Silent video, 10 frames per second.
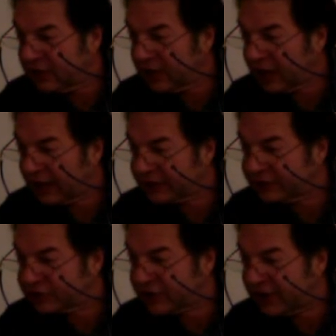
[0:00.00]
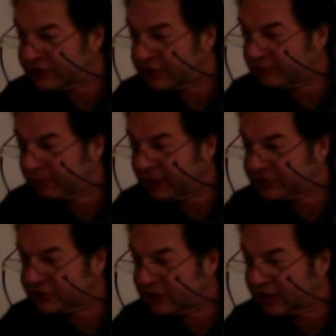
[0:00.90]
I can change it by
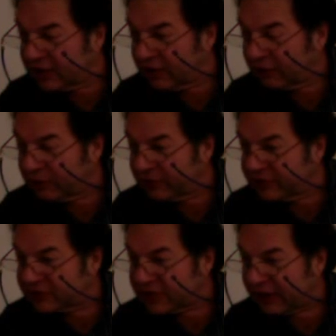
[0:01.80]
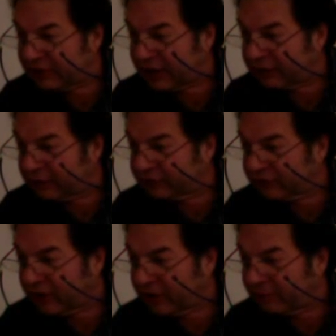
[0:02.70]
just clicking on one of these down arrows or
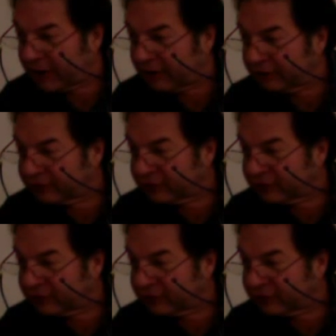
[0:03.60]
up arrows.